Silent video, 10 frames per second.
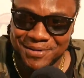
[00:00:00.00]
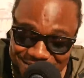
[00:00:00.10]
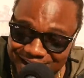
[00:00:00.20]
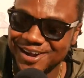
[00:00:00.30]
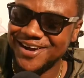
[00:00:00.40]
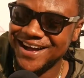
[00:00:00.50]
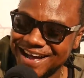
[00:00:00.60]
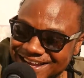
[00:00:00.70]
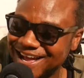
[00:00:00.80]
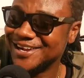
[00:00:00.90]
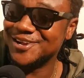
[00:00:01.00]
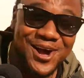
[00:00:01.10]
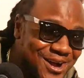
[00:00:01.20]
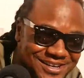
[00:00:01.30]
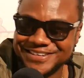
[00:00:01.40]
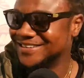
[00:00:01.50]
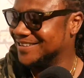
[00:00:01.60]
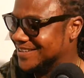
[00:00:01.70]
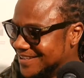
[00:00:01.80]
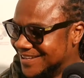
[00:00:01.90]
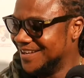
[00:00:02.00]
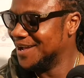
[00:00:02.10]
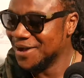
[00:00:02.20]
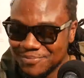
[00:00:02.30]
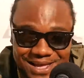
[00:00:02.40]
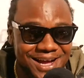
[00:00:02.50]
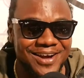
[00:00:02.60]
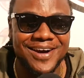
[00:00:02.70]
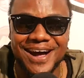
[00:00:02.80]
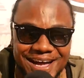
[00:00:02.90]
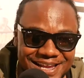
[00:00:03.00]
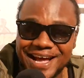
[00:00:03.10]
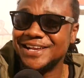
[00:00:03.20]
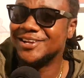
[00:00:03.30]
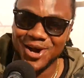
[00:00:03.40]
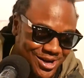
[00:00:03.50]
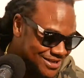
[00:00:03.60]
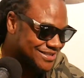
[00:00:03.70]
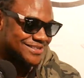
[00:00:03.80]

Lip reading: me a go hard and done. Me a go hard and done.